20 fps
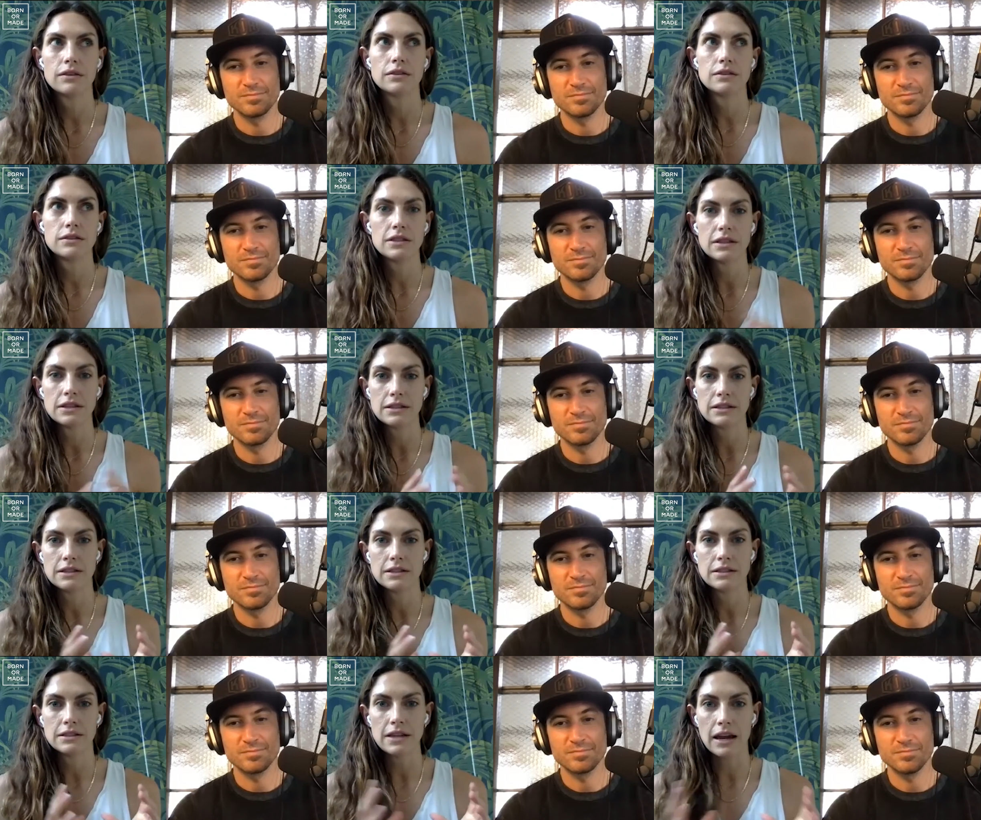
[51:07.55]
Speaker 1: to
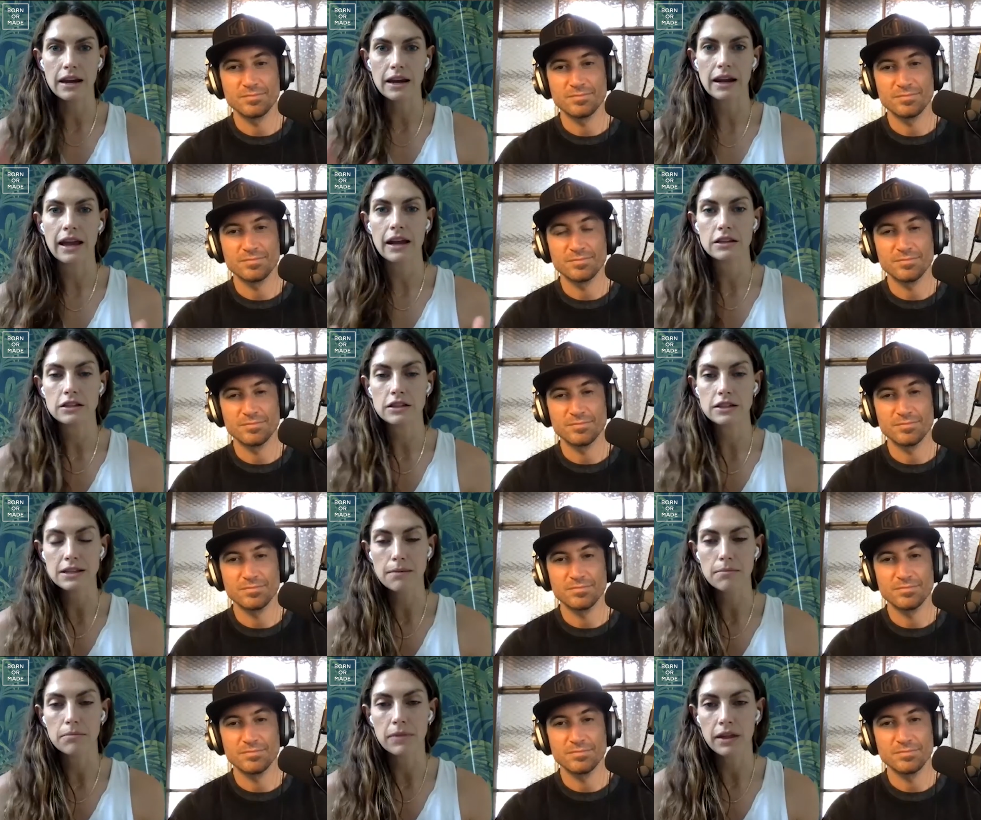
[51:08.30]
dedicate
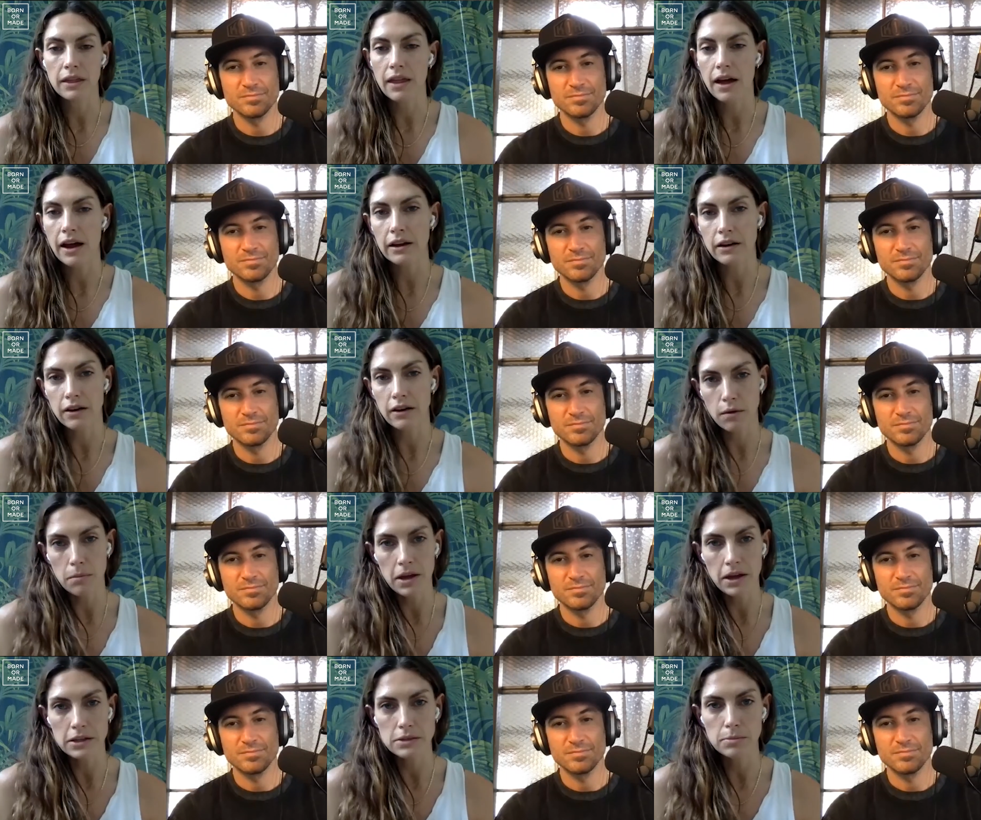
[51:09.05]
to something that I
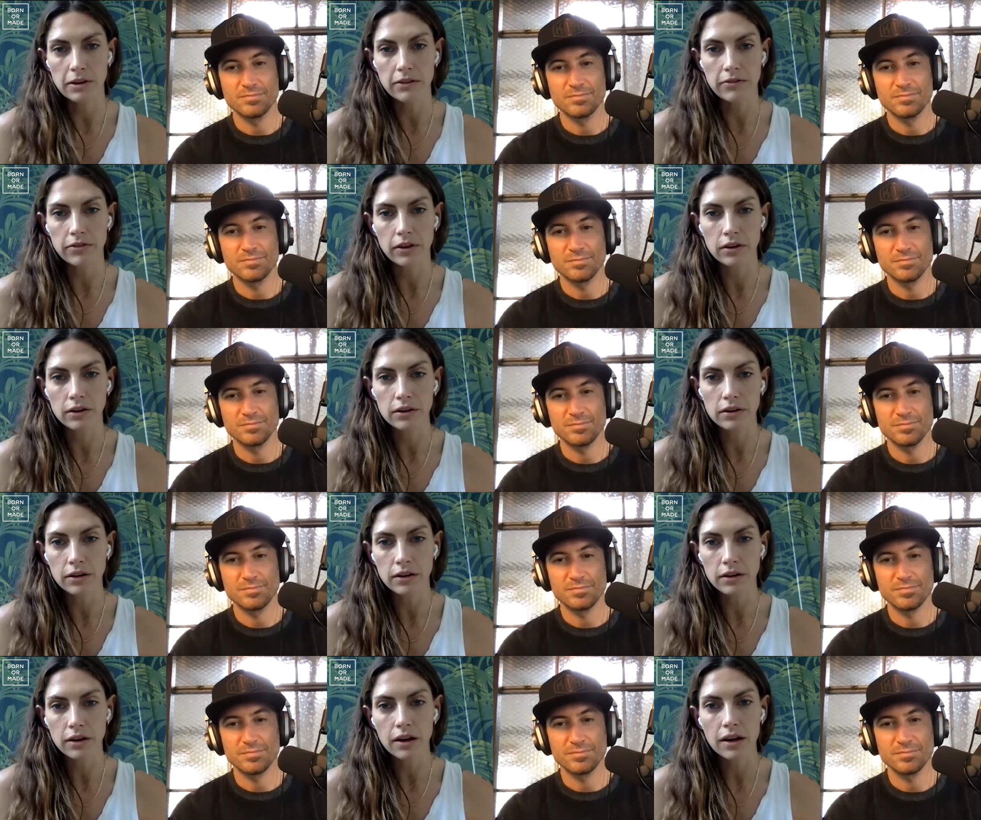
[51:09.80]
know makes me feel
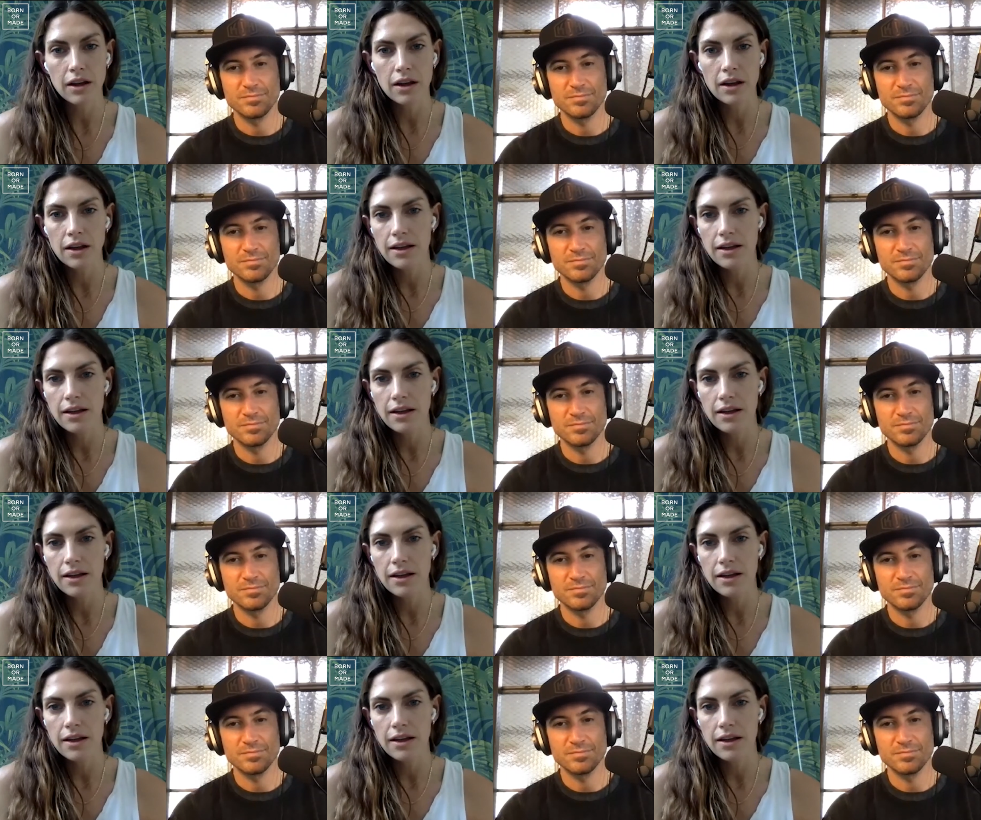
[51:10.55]
good